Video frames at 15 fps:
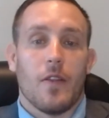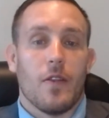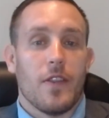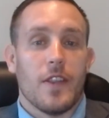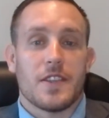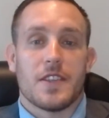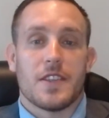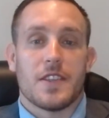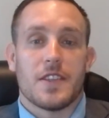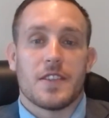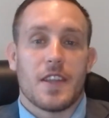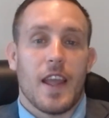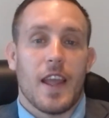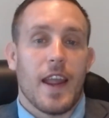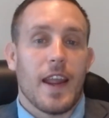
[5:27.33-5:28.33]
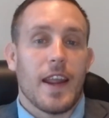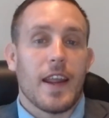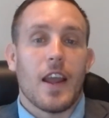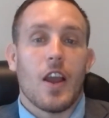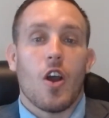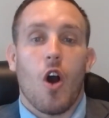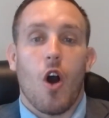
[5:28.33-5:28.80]
This is
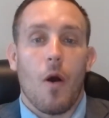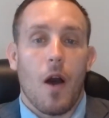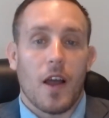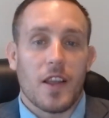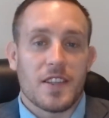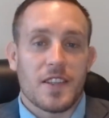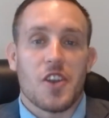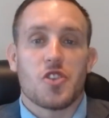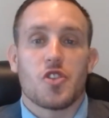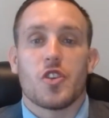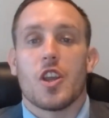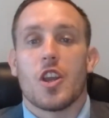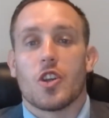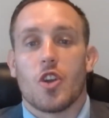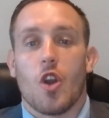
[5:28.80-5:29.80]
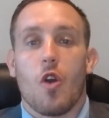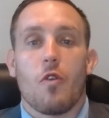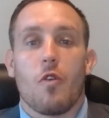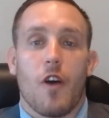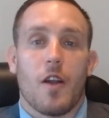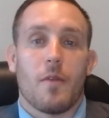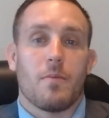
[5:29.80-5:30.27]
a essentially a
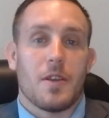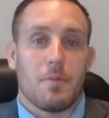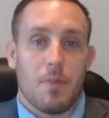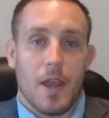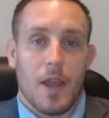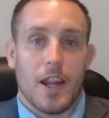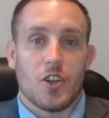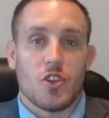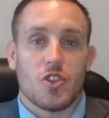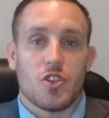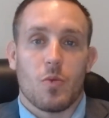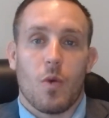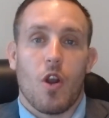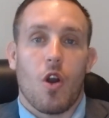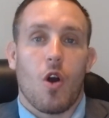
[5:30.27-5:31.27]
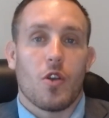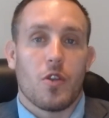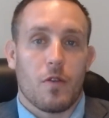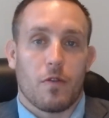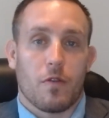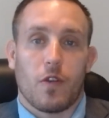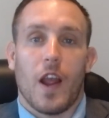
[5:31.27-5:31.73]
GoFundMe page to where all
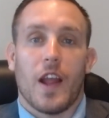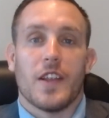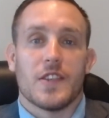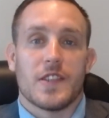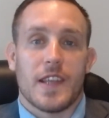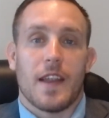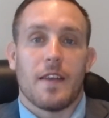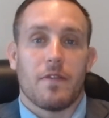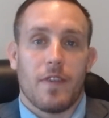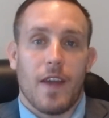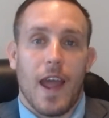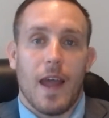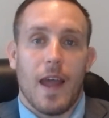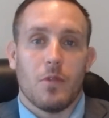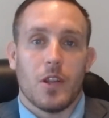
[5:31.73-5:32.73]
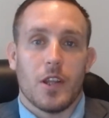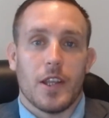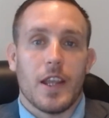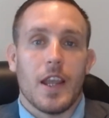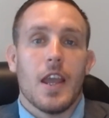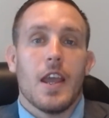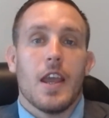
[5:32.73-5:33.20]
your friends and
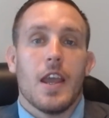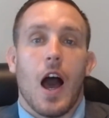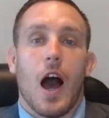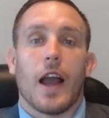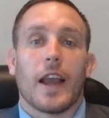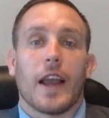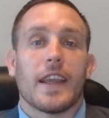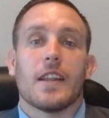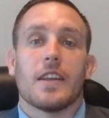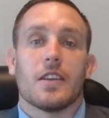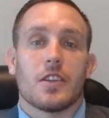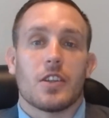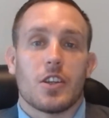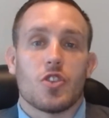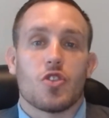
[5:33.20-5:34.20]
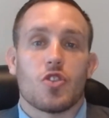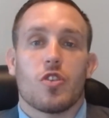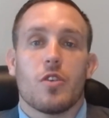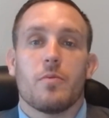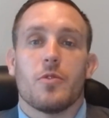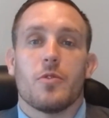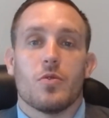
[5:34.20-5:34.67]
family can
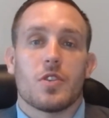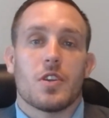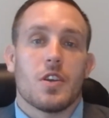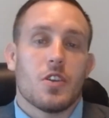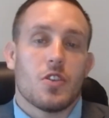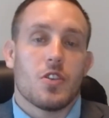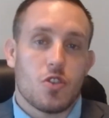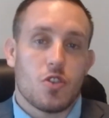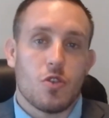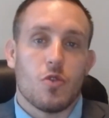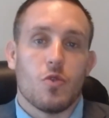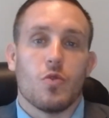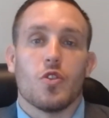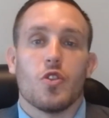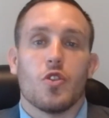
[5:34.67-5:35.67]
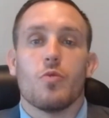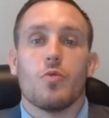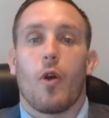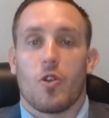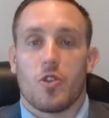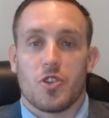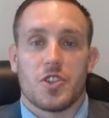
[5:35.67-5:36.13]
contribute to you
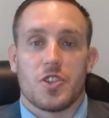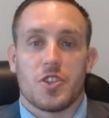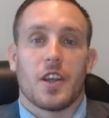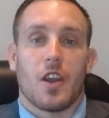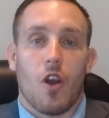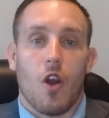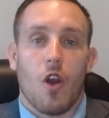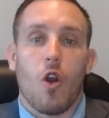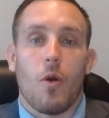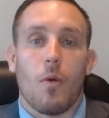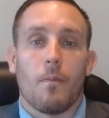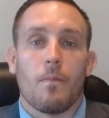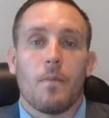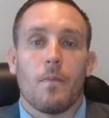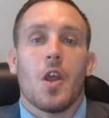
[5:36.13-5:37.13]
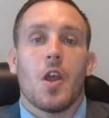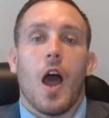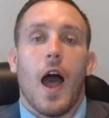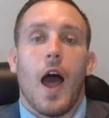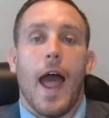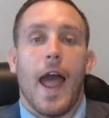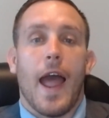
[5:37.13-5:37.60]
purchasing a home.
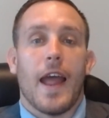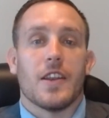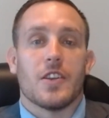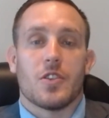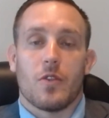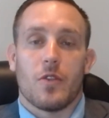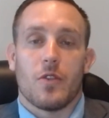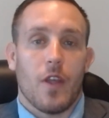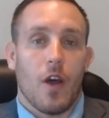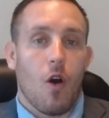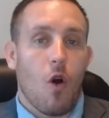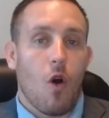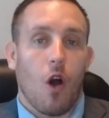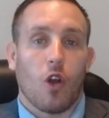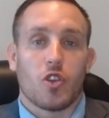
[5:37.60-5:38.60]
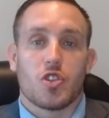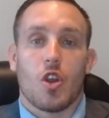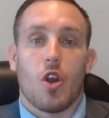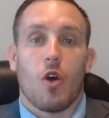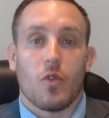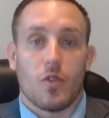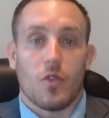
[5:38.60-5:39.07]
And they'll
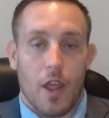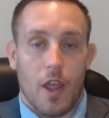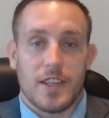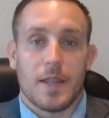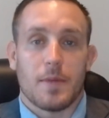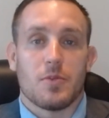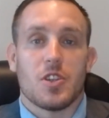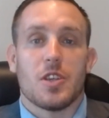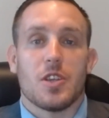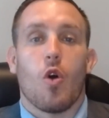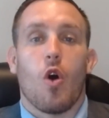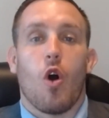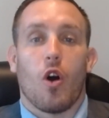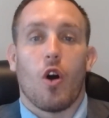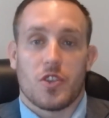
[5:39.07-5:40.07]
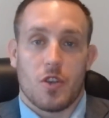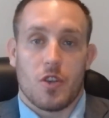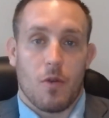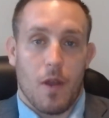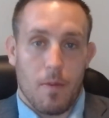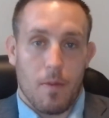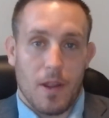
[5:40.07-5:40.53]
also, CMG will also,
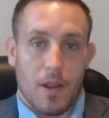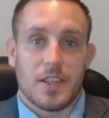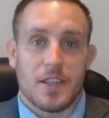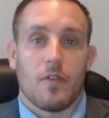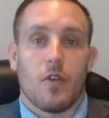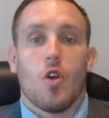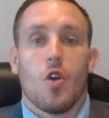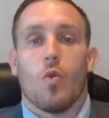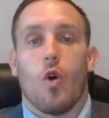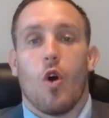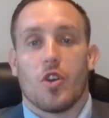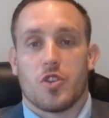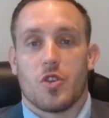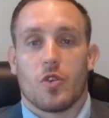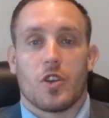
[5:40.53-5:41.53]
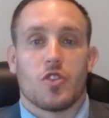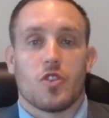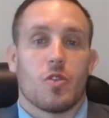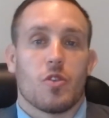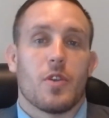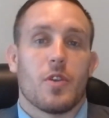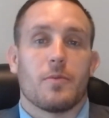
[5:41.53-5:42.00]
and myself will also
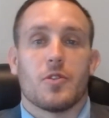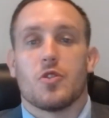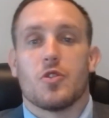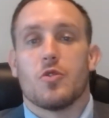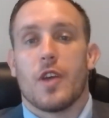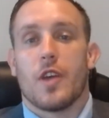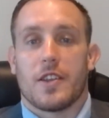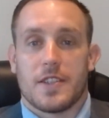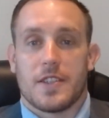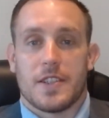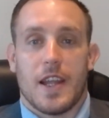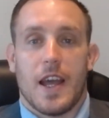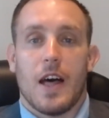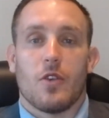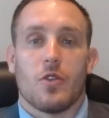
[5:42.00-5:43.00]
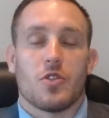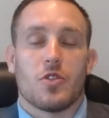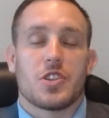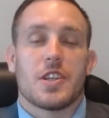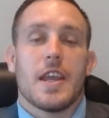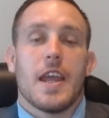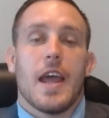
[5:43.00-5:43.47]
contribute up to
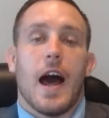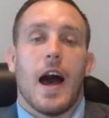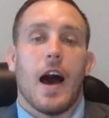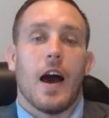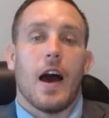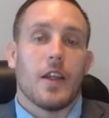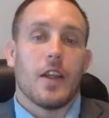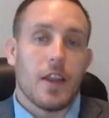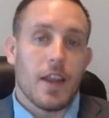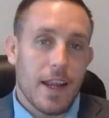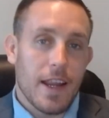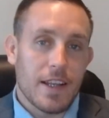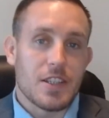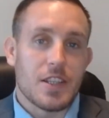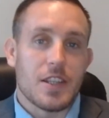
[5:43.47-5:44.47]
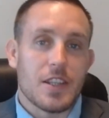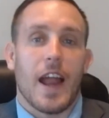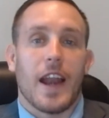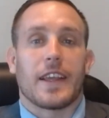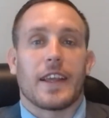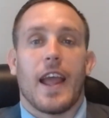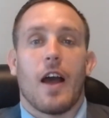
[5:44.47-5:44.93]
$2,000 into that
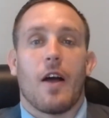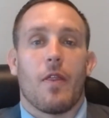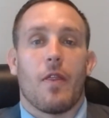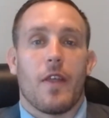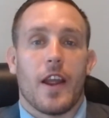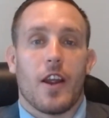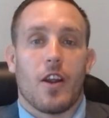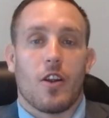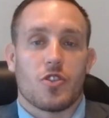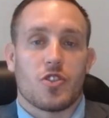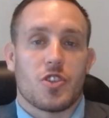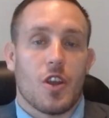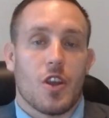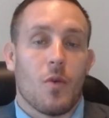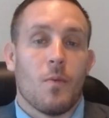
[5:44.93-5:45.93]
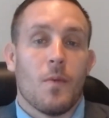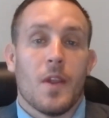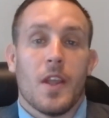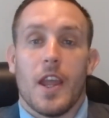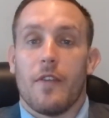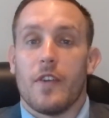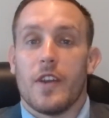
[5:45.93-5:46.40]
account there. So
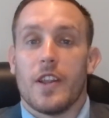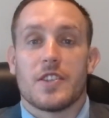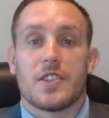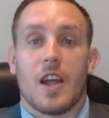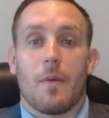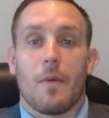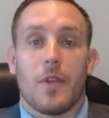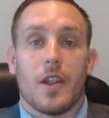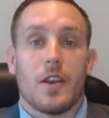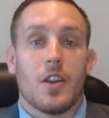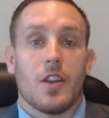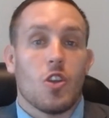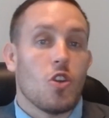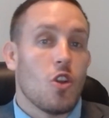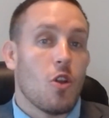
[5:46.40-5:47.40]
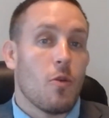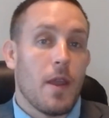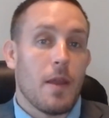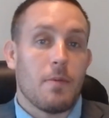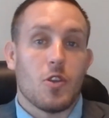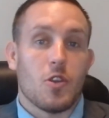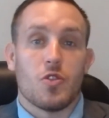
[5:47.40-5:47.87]
if it is something,
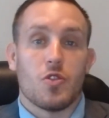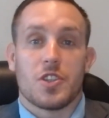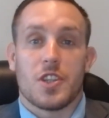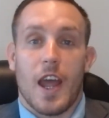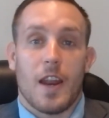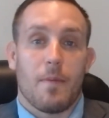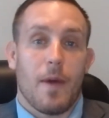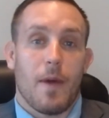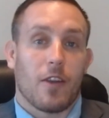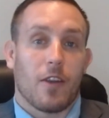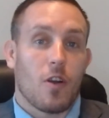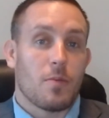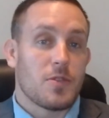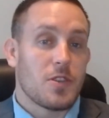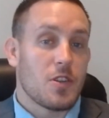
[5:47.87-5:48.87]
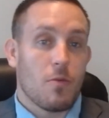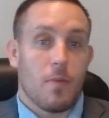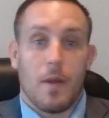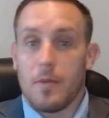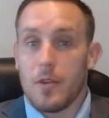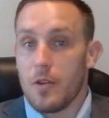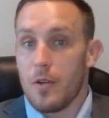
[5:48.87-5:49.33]
maybe you just had a bankruptcy, or
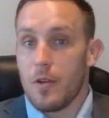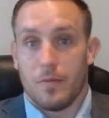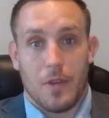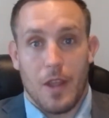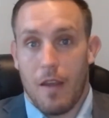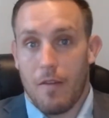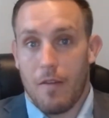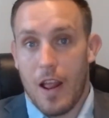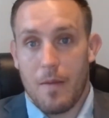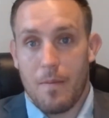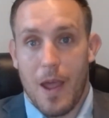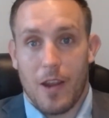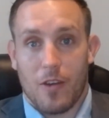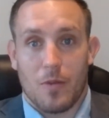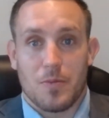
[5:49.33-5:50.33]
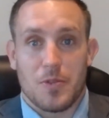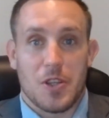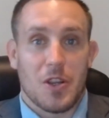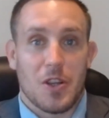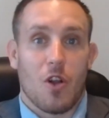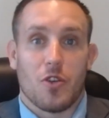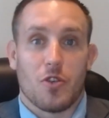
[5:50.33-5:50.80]
maybe you haven't had a bankruptcy
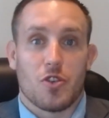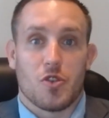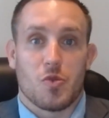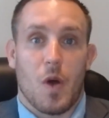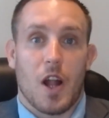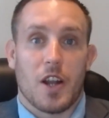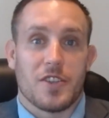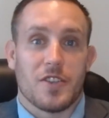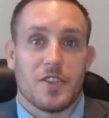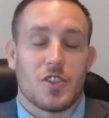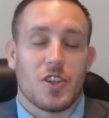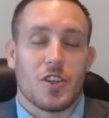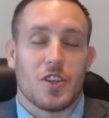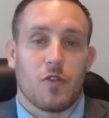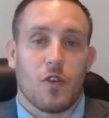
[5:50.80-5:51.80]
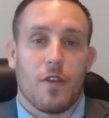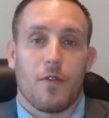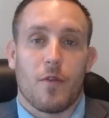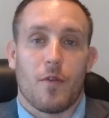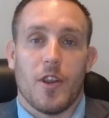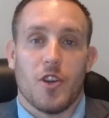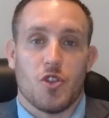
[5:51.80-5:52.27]
at all, and you're just watching this just for
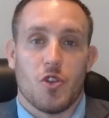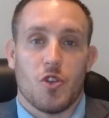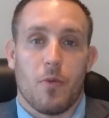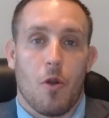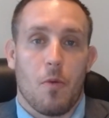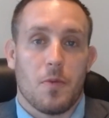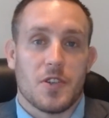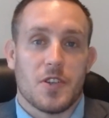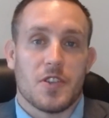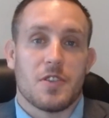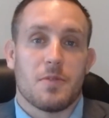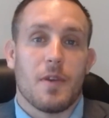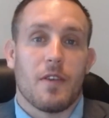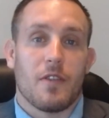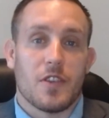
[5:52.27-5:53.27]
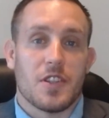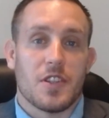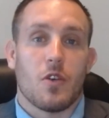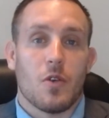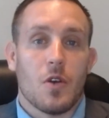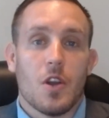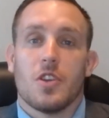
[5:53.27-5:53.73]
informational purposes to be able to
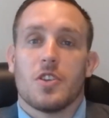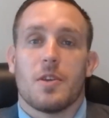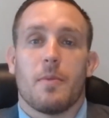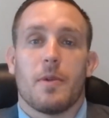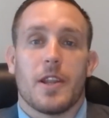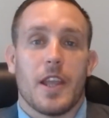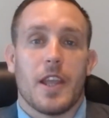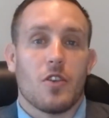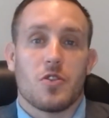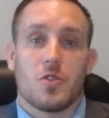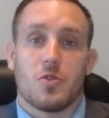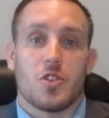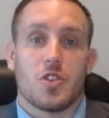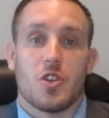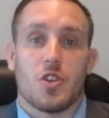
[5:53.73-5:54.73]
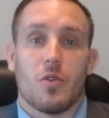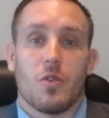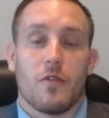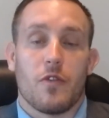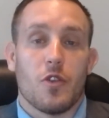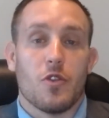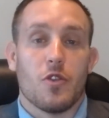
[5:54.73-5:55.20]
tell somebody else, or just know in the
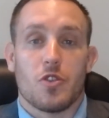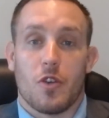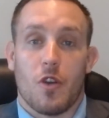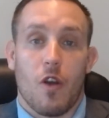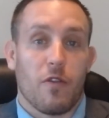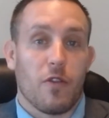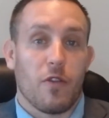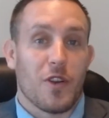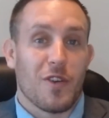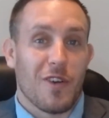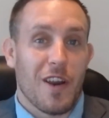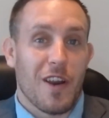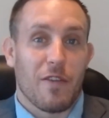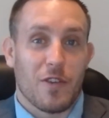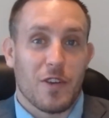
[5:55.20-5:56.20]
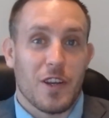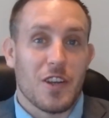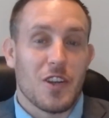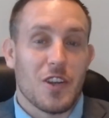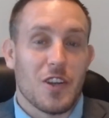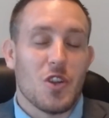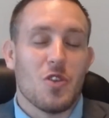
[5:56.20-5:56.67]
future, and hopefully you don't ever need
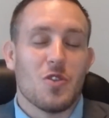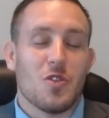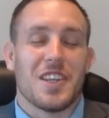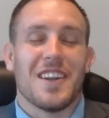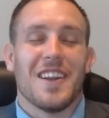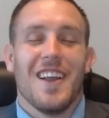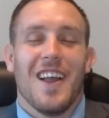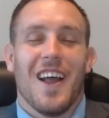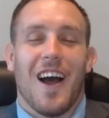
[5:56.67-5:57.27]
to use it.